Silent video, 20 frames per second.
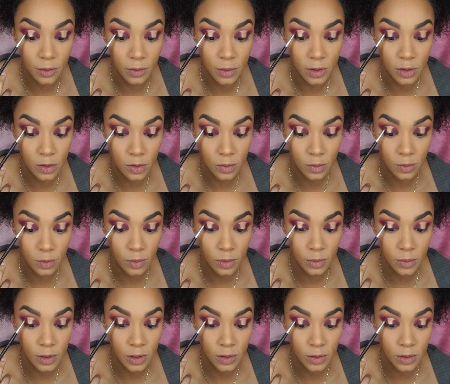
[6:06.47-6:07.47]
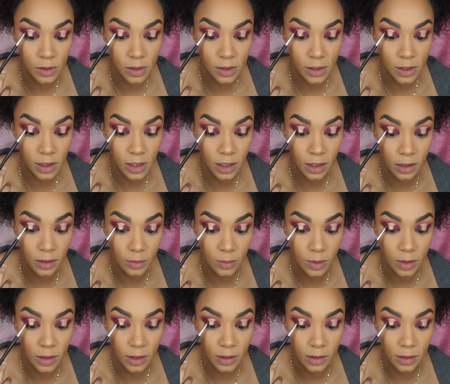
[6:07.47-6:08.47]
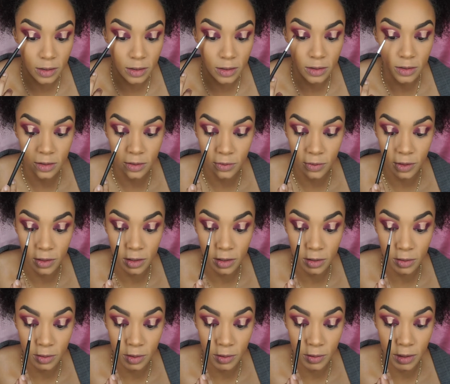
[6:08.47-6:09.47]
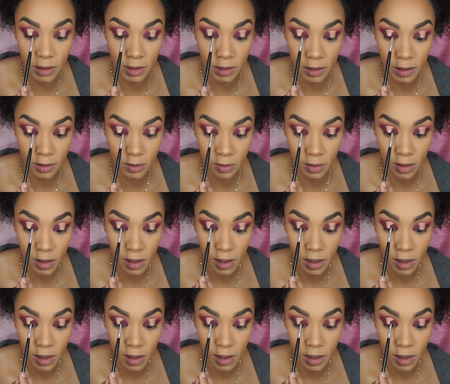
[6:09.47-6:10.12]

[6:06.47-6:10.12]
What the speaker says: which we'll be doing this again, but I just felt like doing it right now.